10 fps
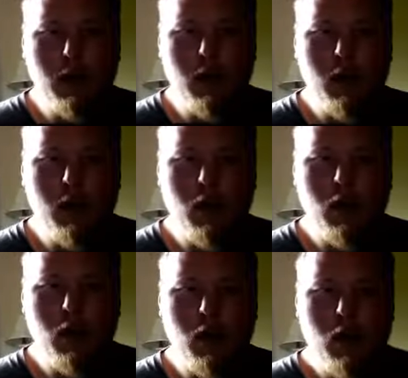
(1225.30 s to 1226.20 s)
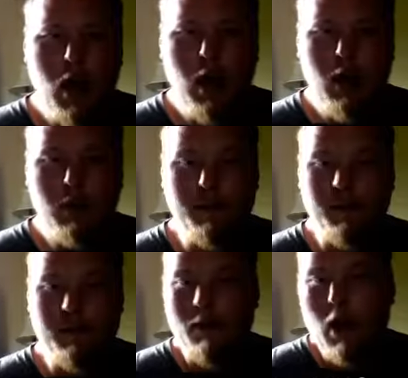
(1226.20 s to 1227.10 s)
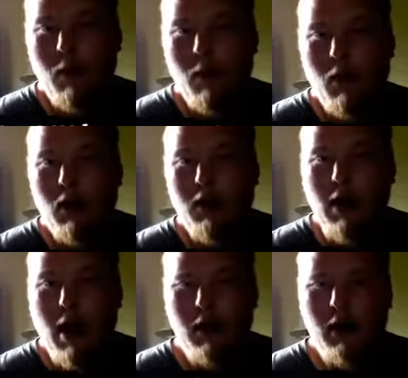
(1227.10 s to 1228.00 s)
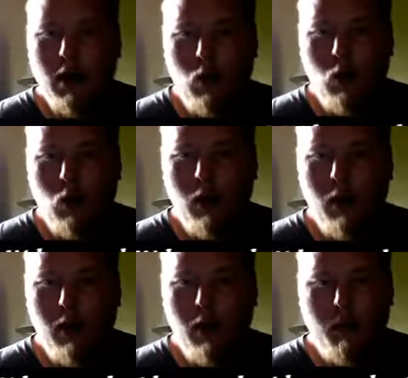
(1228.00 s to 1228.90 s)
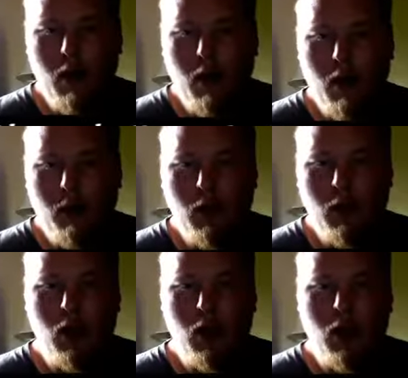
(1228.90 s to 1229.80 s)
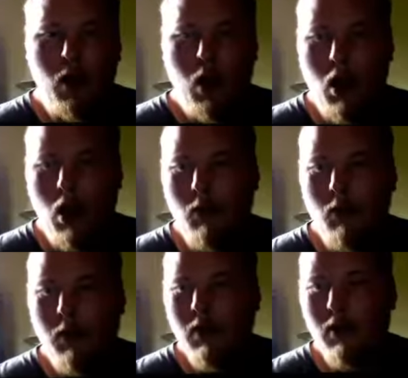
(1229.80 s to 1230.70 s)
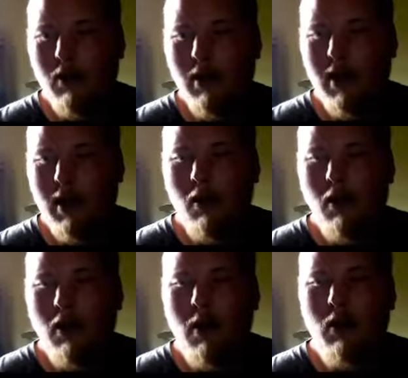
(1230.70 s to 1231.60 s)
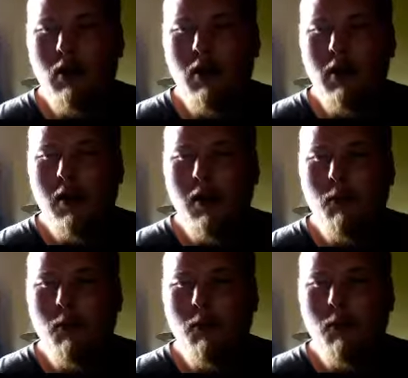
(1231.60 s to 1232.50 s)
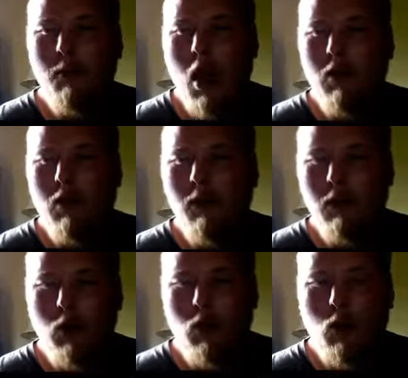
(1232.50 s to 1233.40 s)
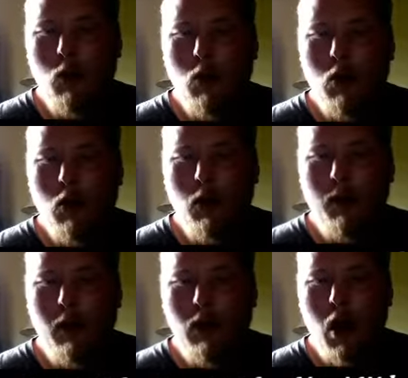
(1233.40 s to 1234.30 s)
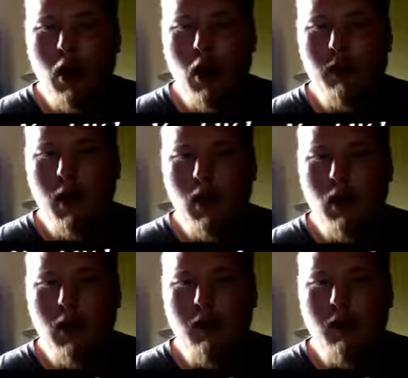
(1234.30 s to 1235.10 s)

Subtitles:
I must have, because I keep on ordering them from them. But like a 30 milliliter bottle of Gawar fluids will cost you about 11 bucks.